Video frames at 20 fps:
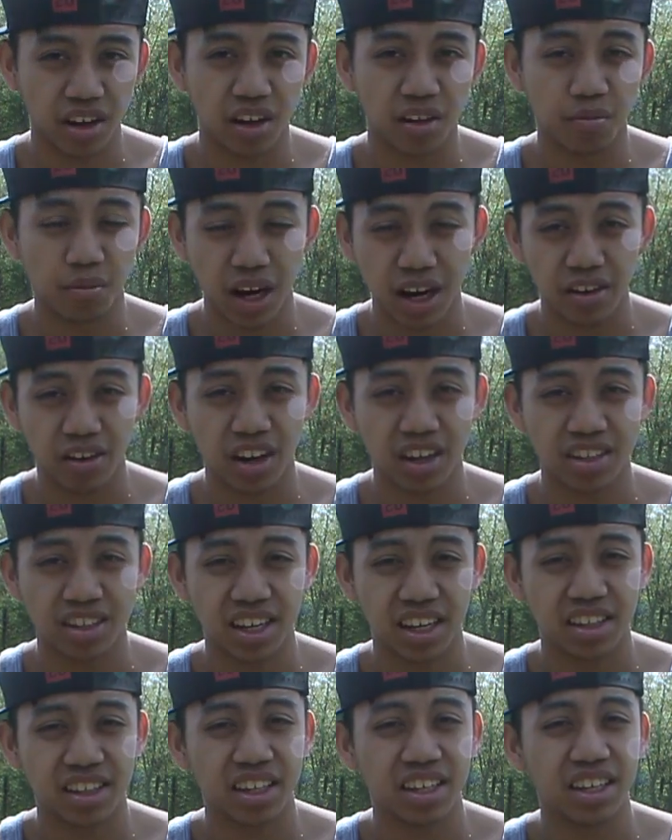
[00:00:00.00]
my rise
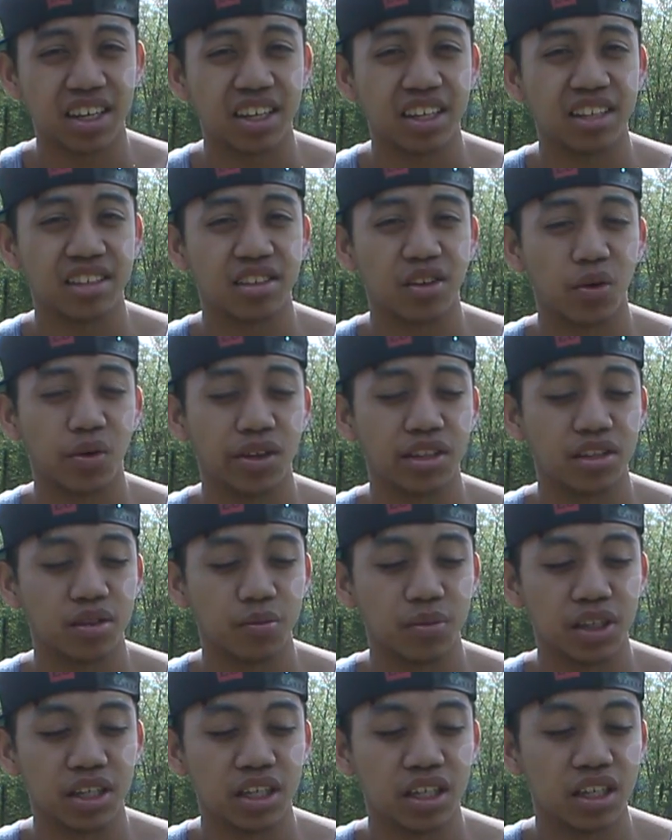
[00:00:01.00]
technique is going to
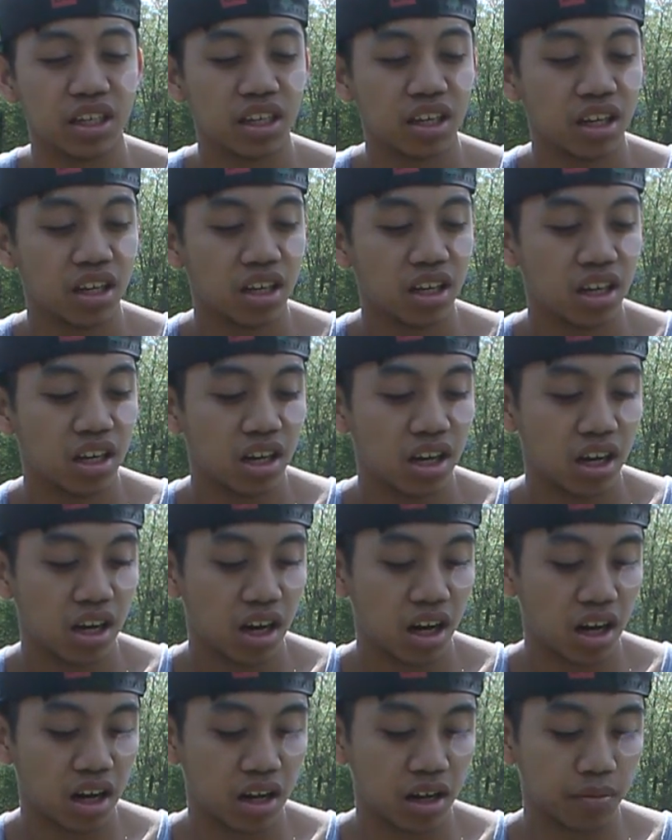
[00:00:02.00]
be,
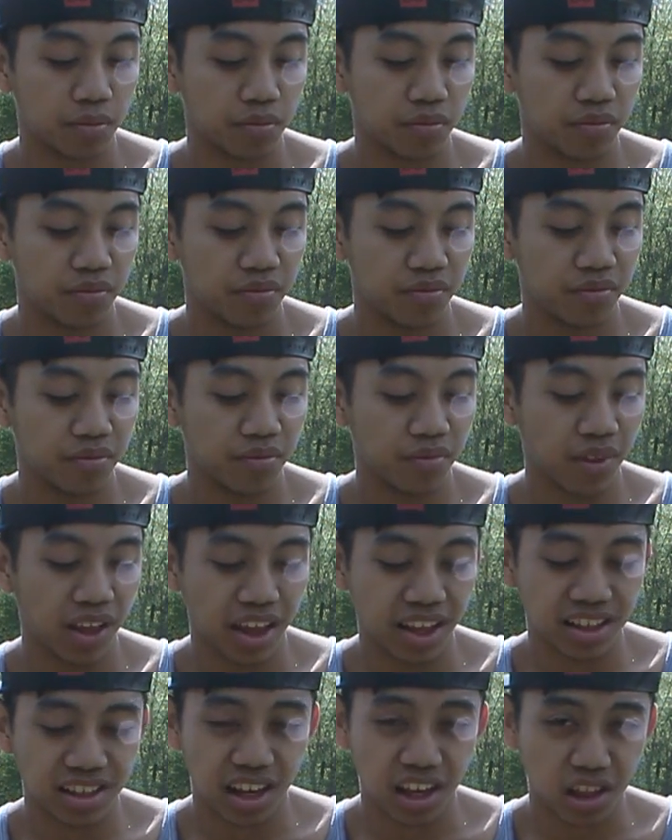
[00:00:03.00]

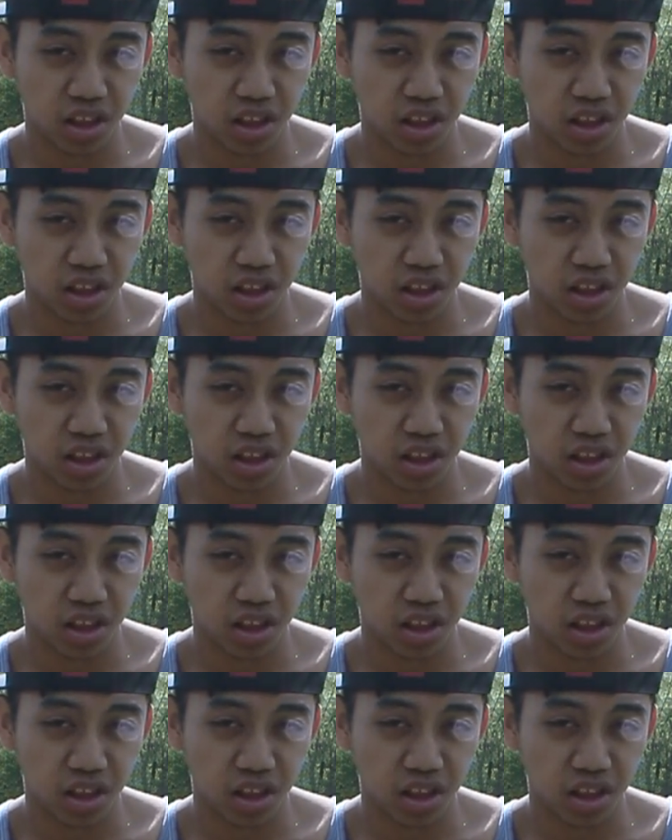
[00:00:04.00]
it's like a